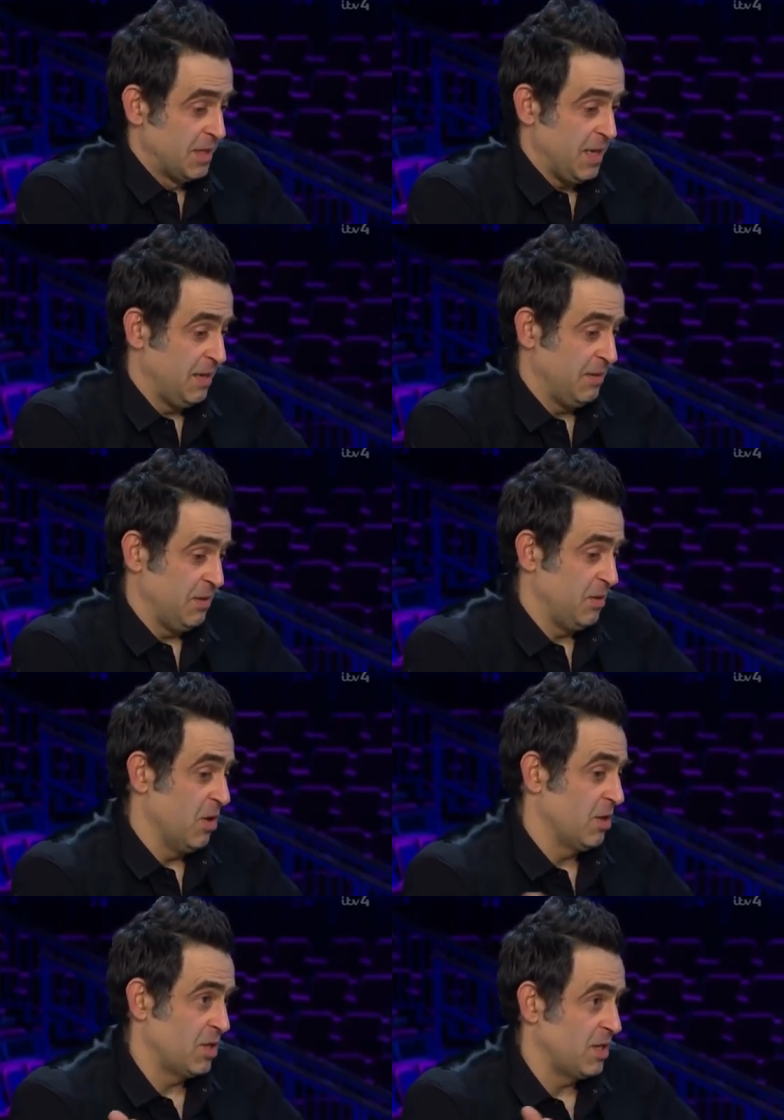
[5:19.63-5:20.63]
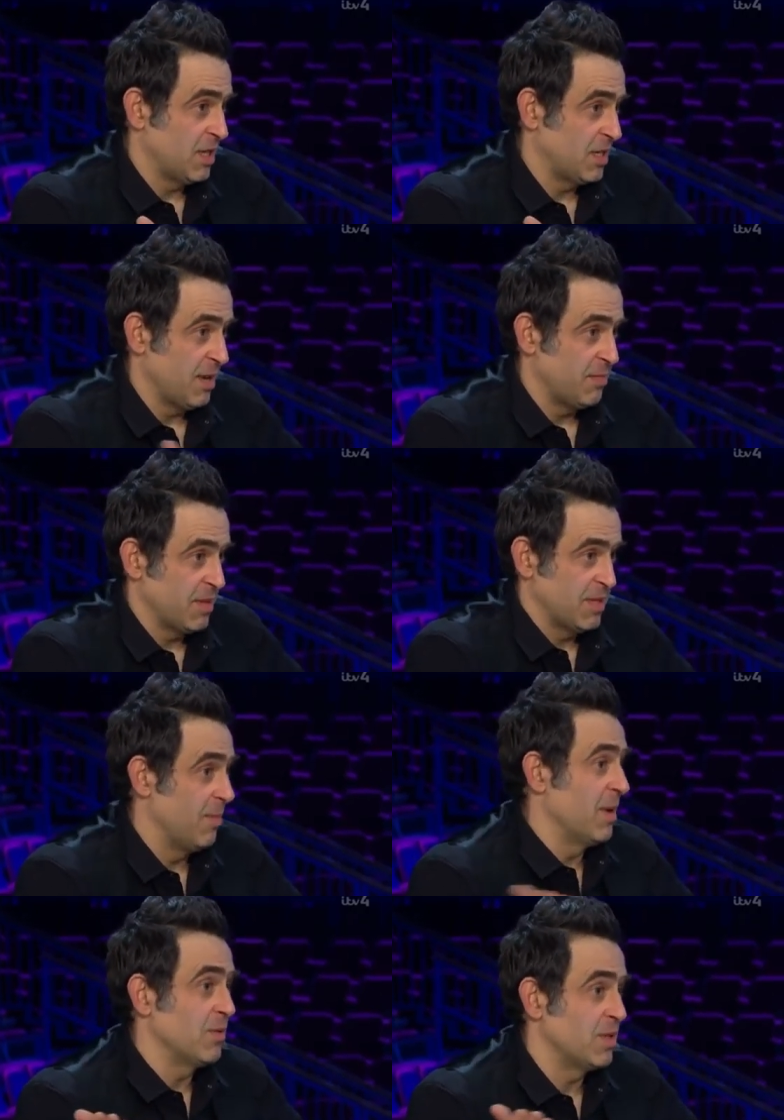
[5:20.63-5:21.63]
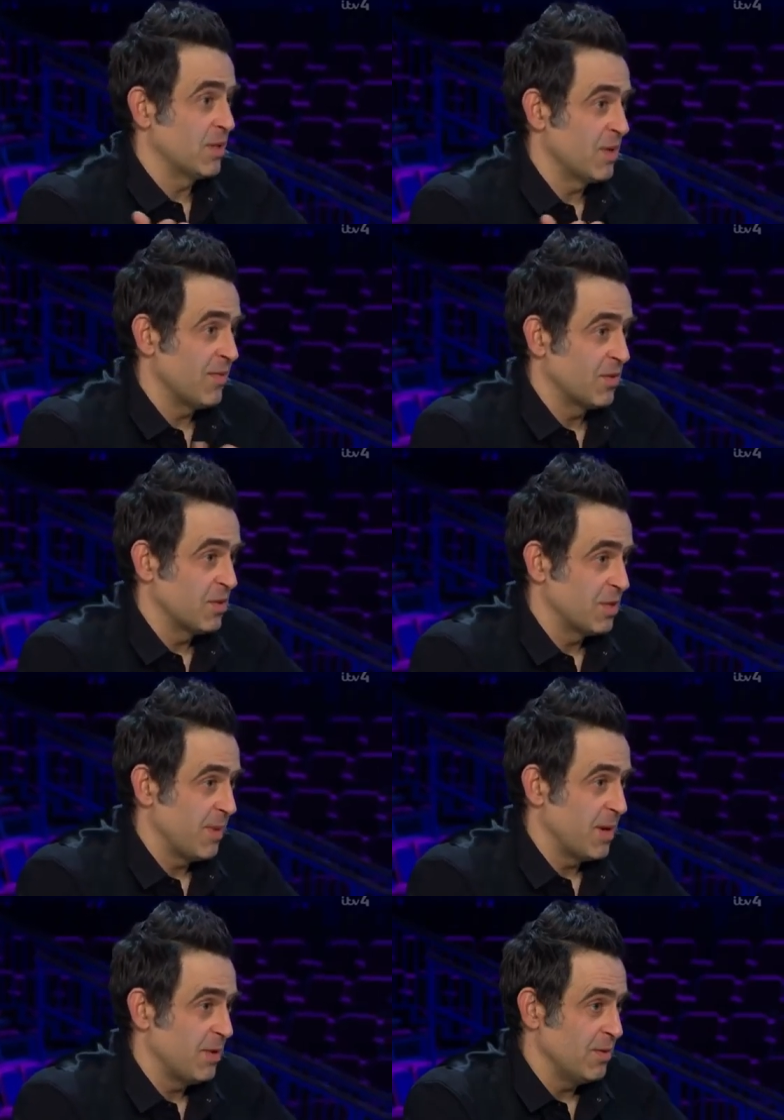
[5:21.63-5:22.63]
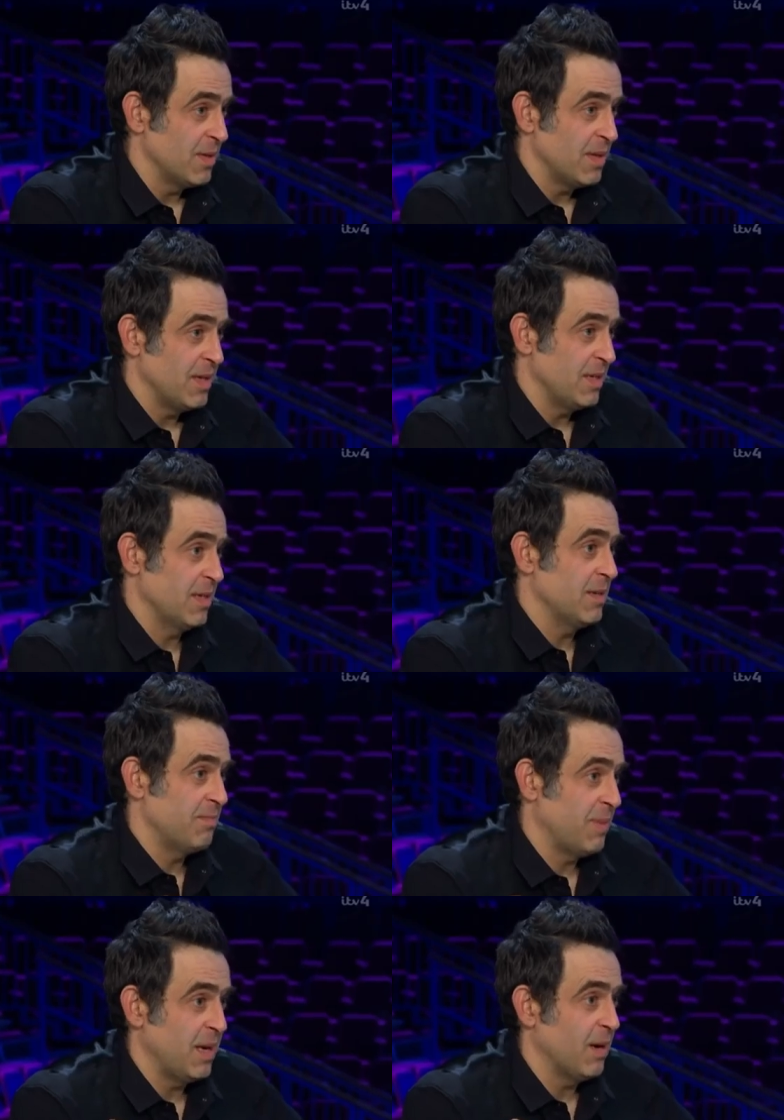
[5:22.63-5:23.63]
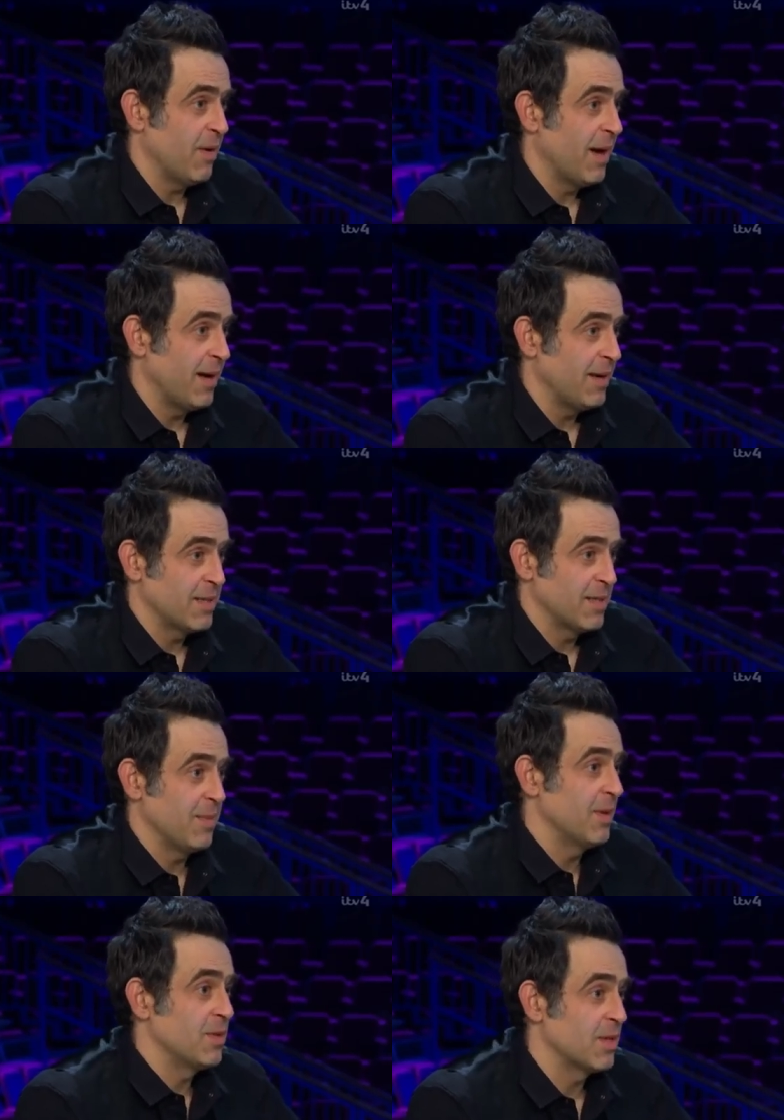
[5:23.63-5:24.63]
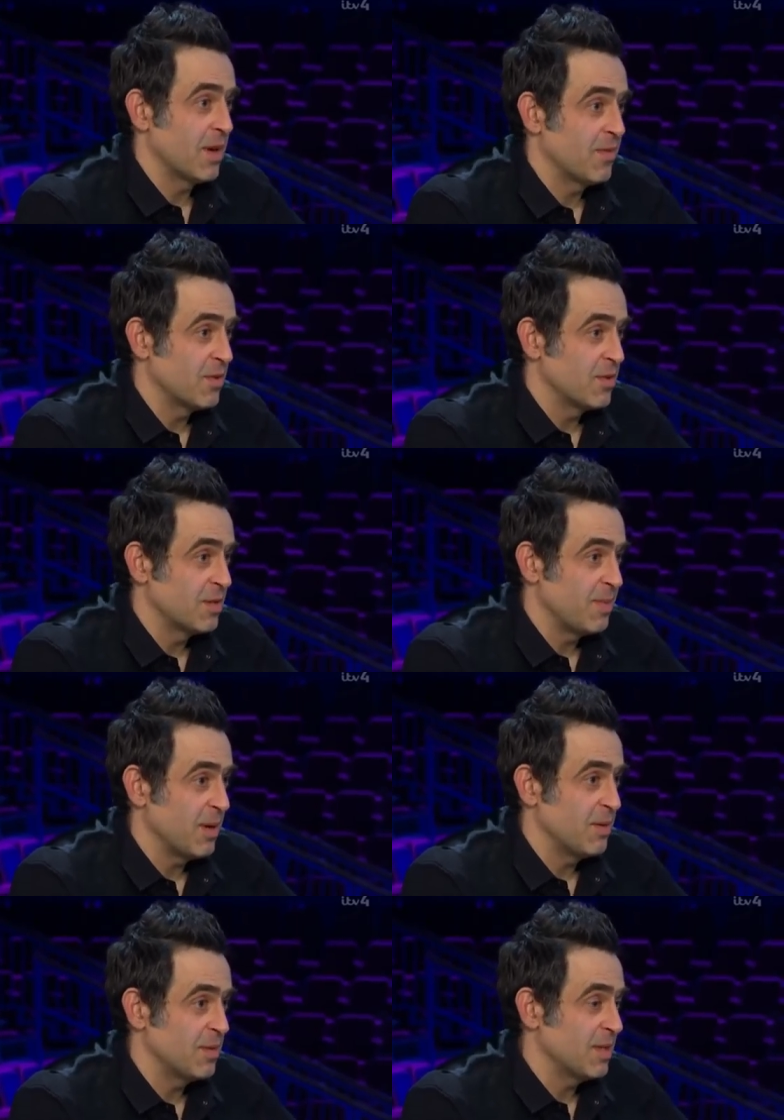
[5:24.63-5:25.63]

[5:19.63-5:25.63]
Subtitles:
Then you got to just accept that someone else is going to have a good spell, and then he's going to peter out, and then someone else is going to have a good spell.